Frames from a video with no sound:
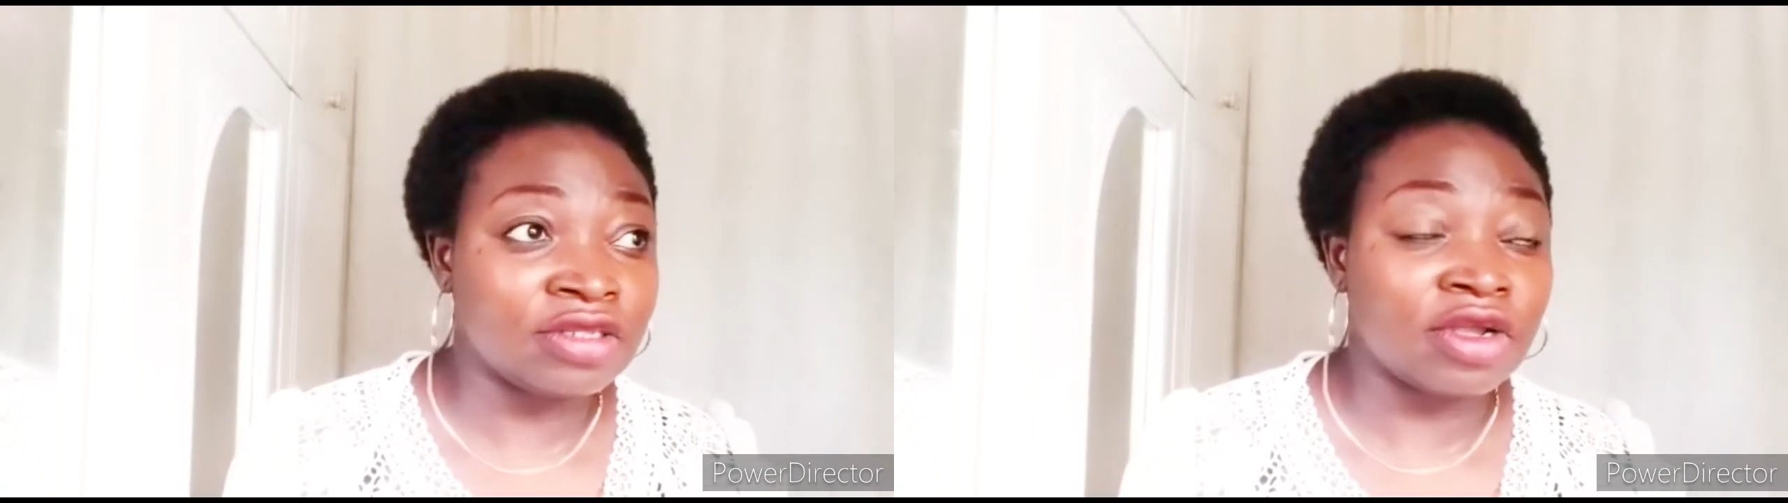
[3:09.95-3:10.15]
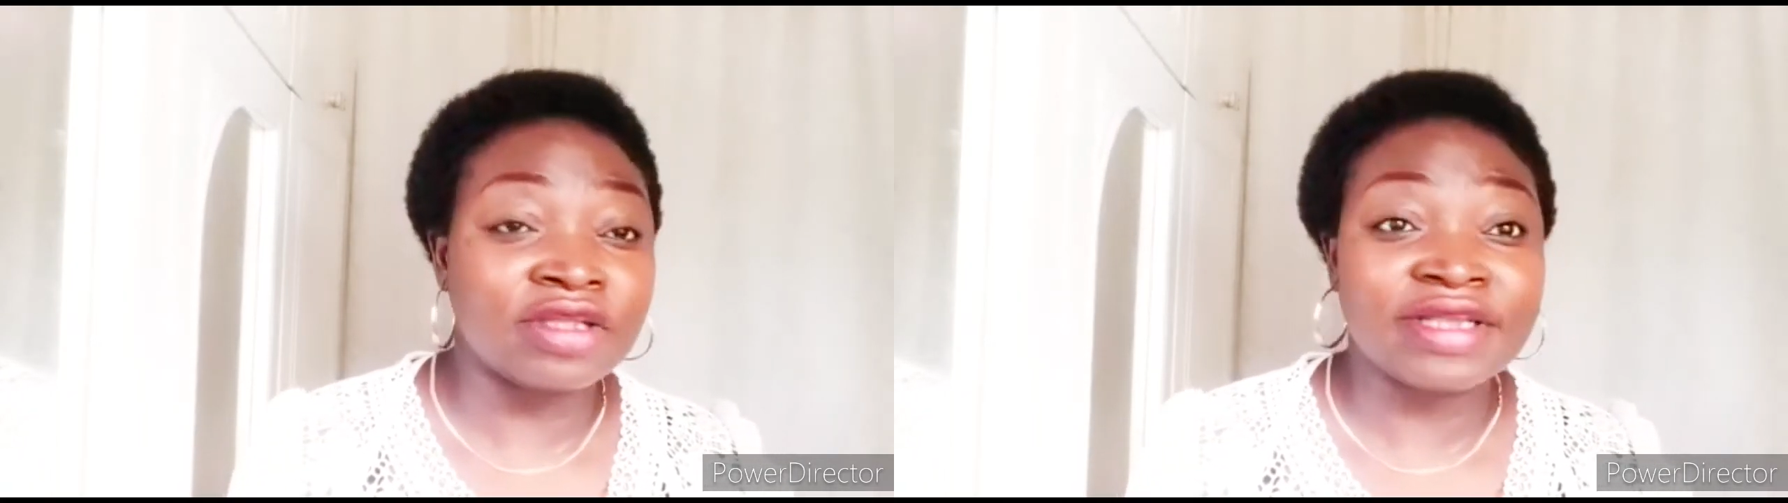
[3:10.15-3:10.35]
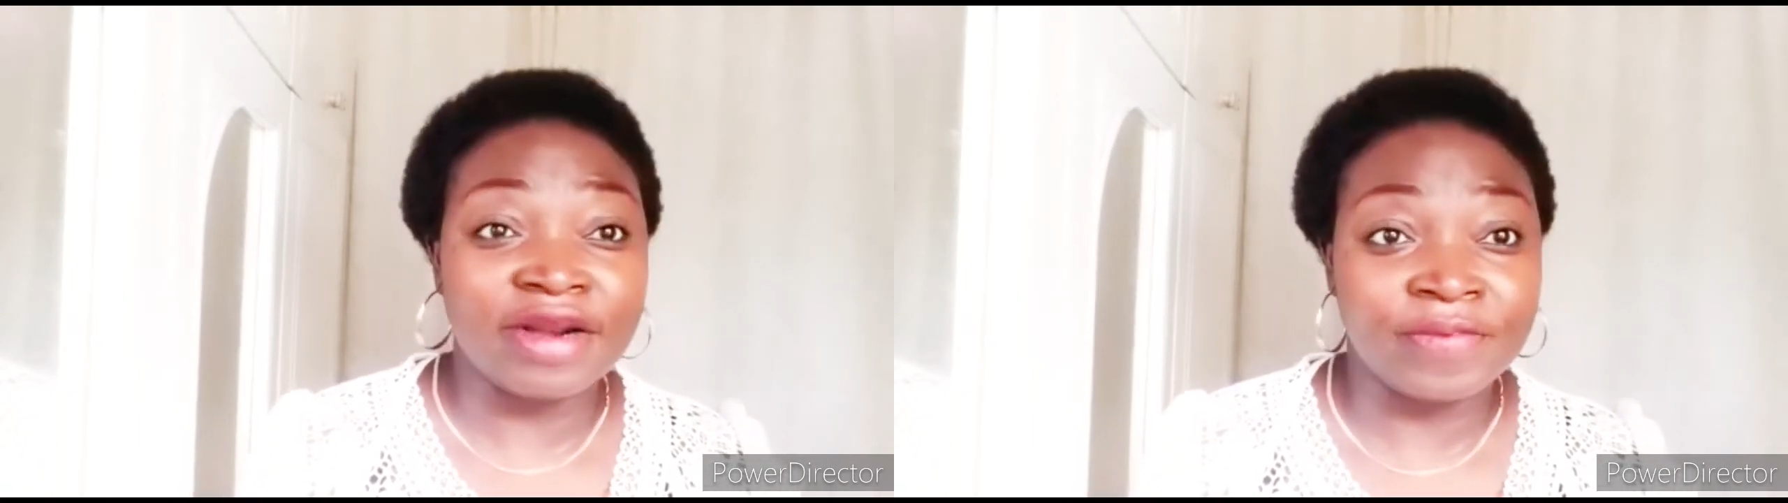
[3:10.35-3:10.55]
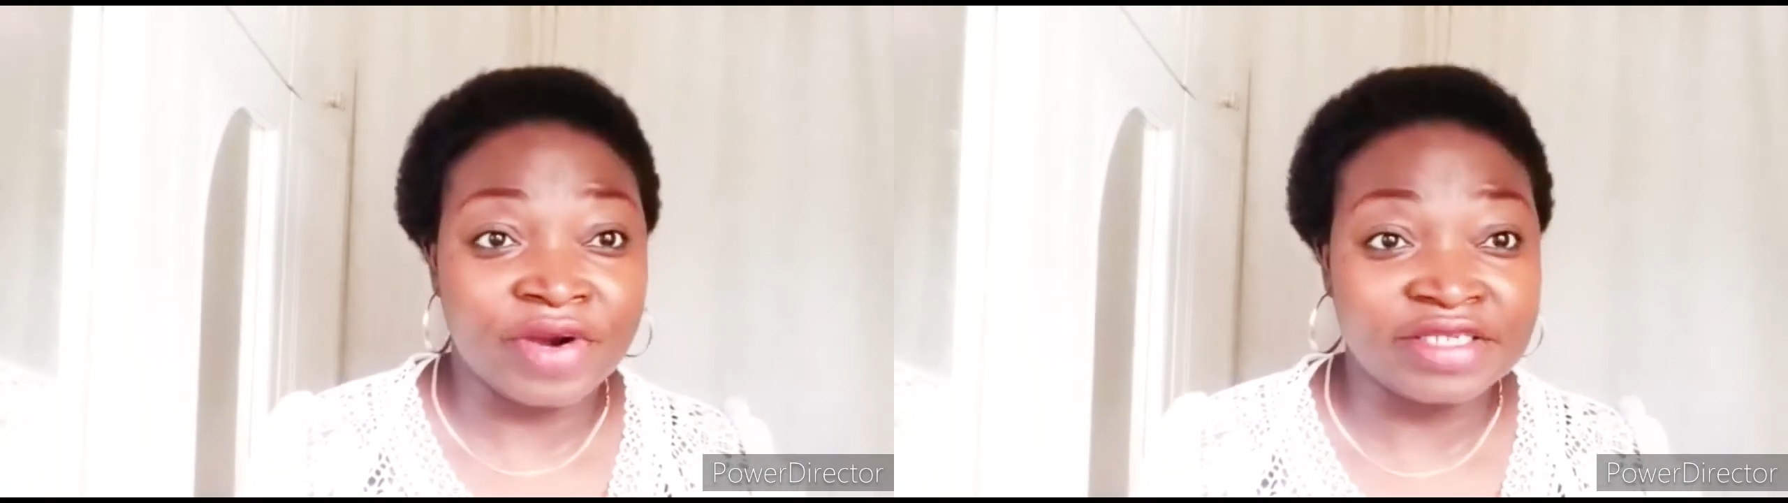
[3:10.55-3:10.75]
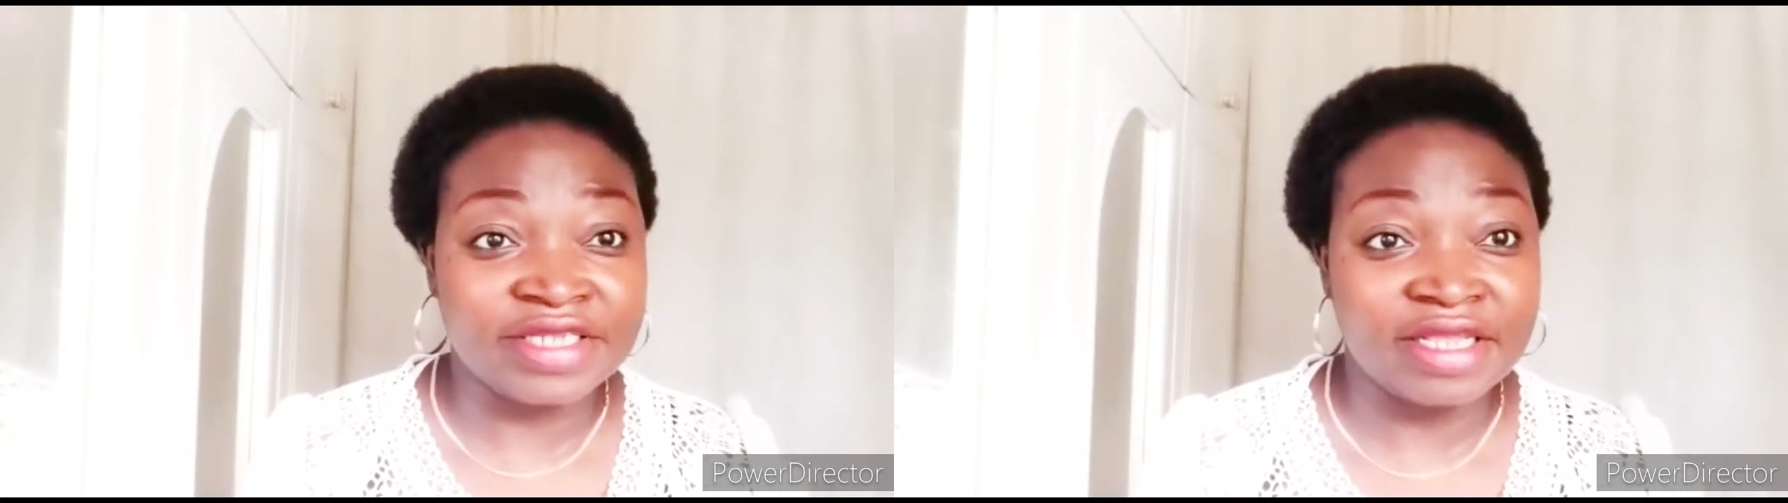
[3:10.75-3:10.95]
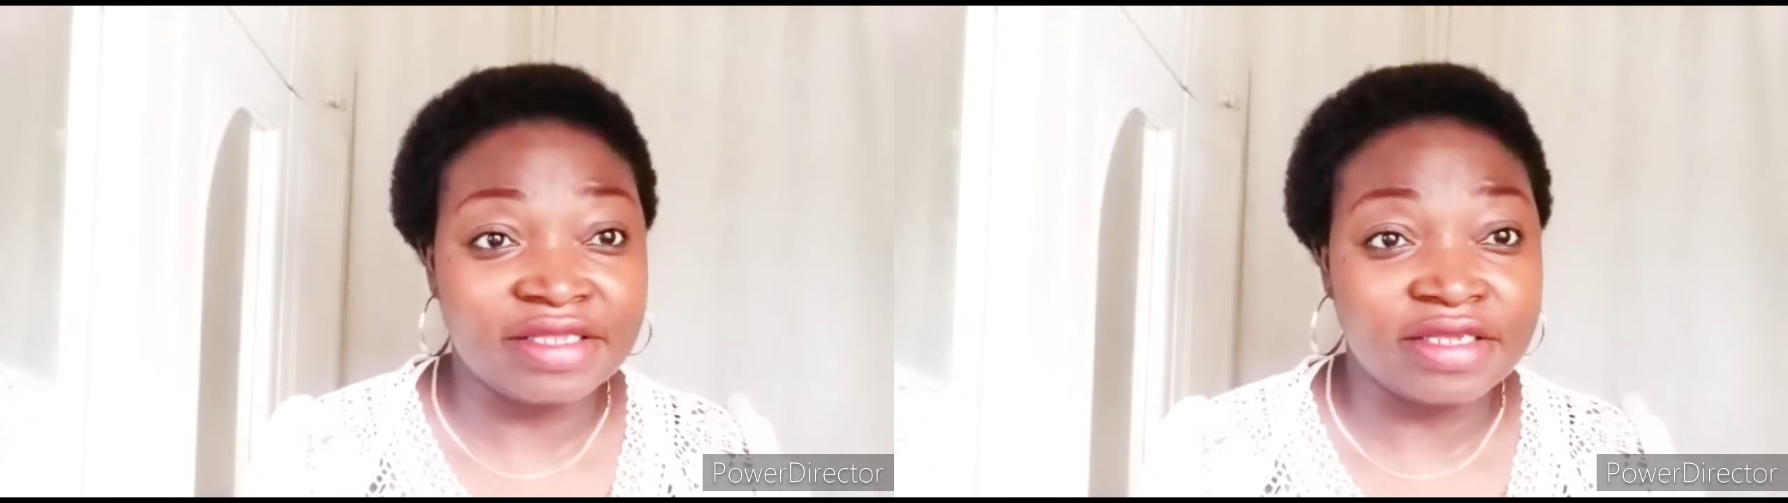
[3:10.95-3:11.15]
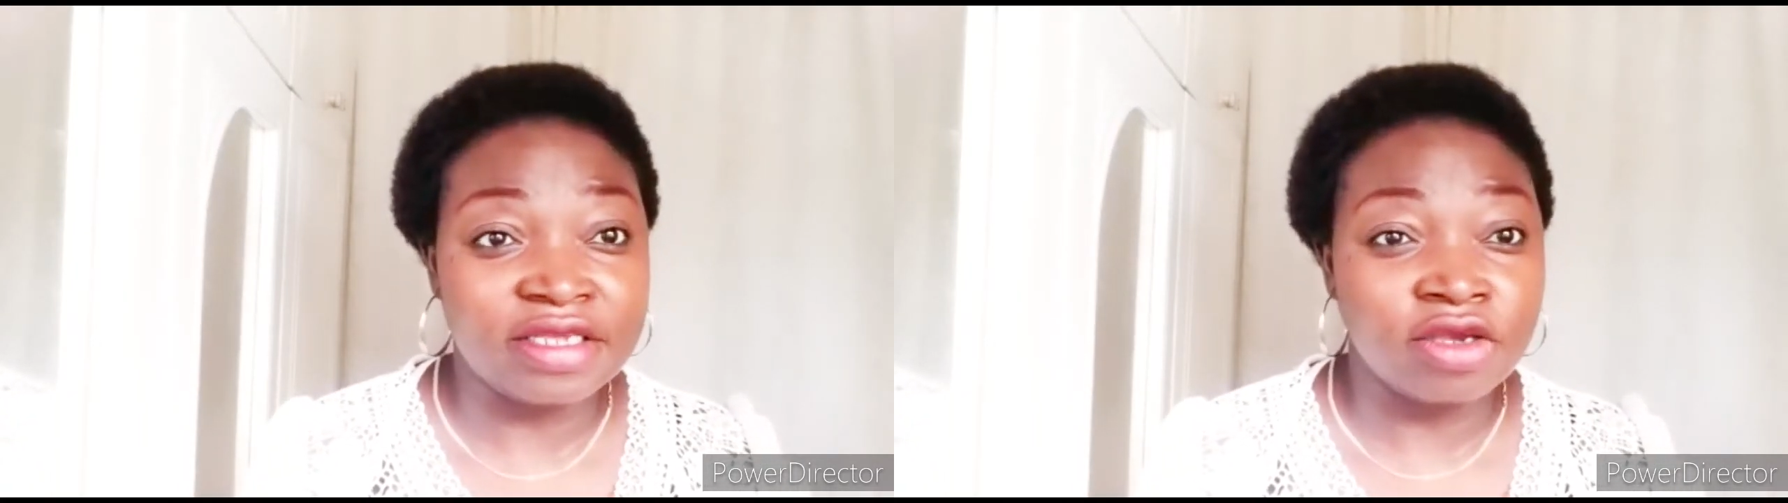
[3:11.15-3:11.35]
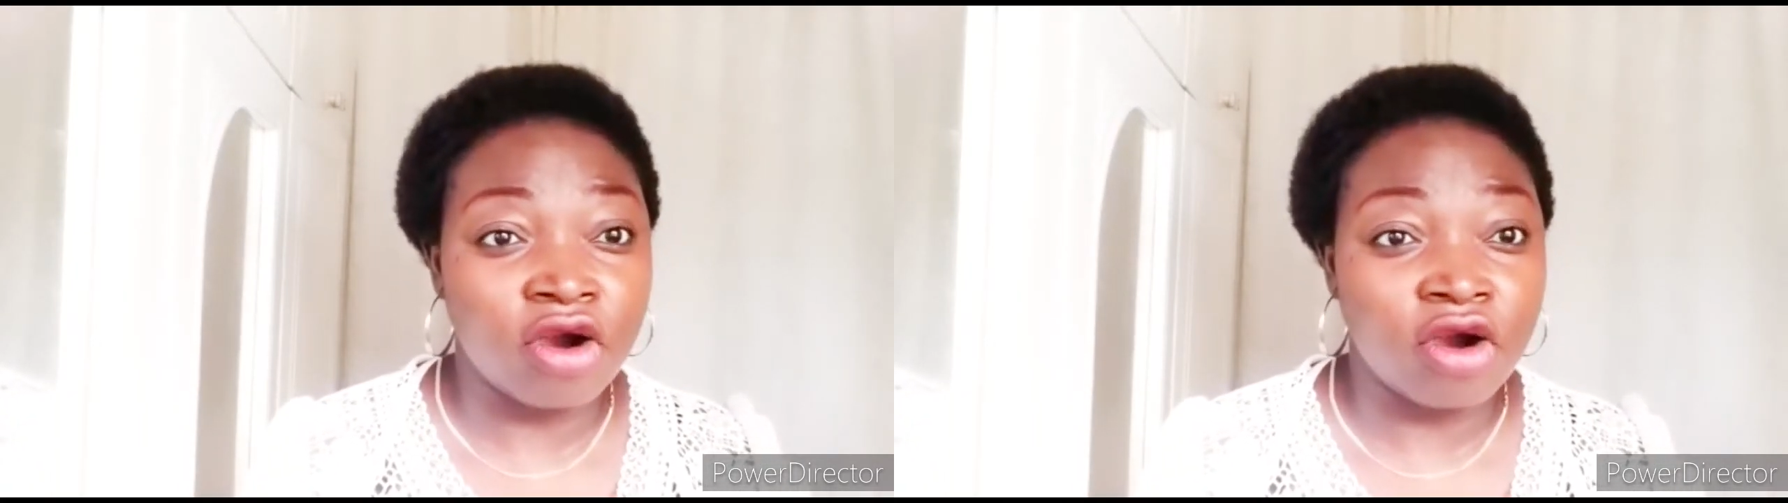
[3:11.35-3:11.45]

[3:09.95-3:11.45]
ordinary president, he